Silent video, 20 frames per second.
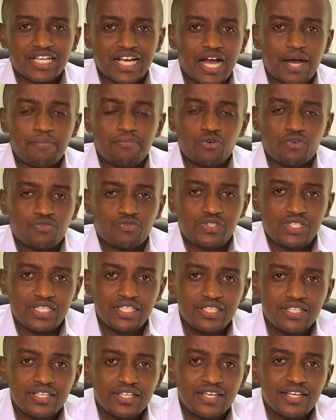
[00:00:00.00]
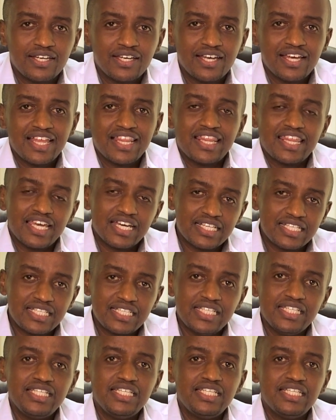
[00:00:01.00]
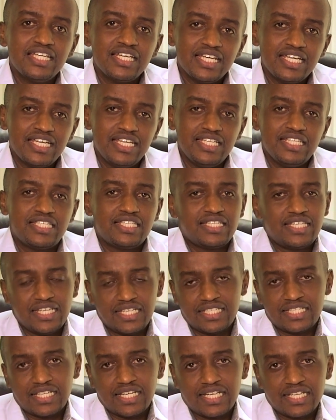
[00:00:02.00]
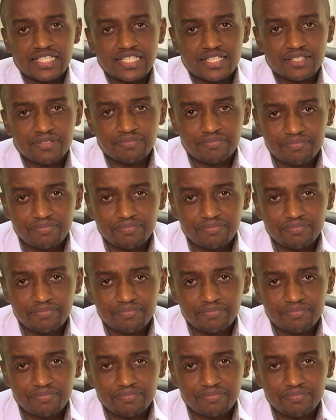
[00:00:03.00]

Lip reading: cup of tea. Their tea is tasteless.